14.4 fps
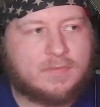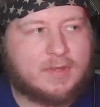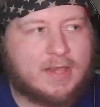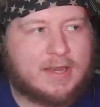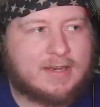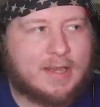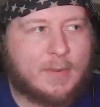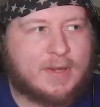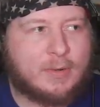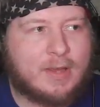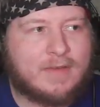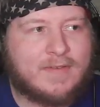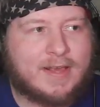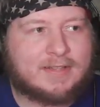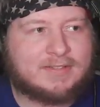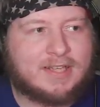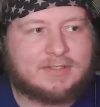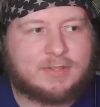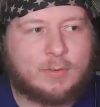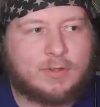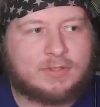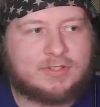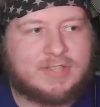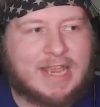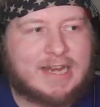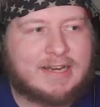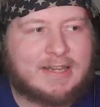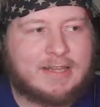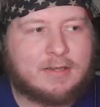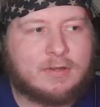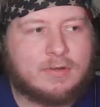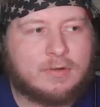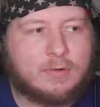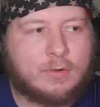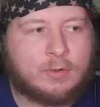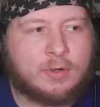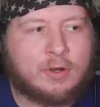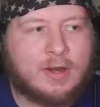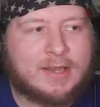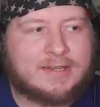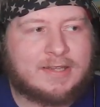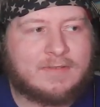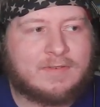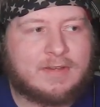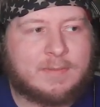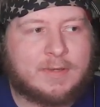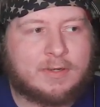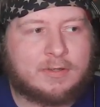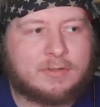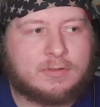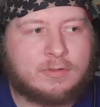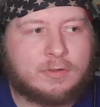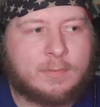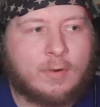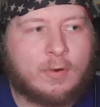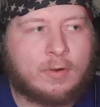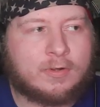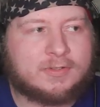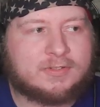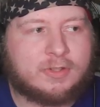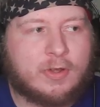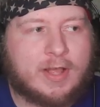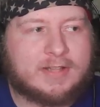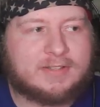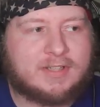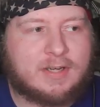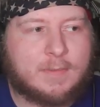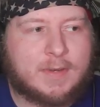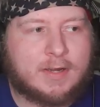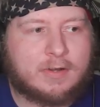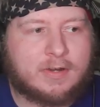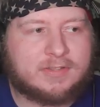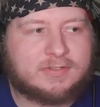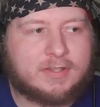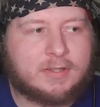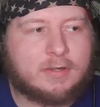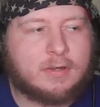And yeah, we don't have access to our sanity or our activity meter or bar, so that's going to be interesting.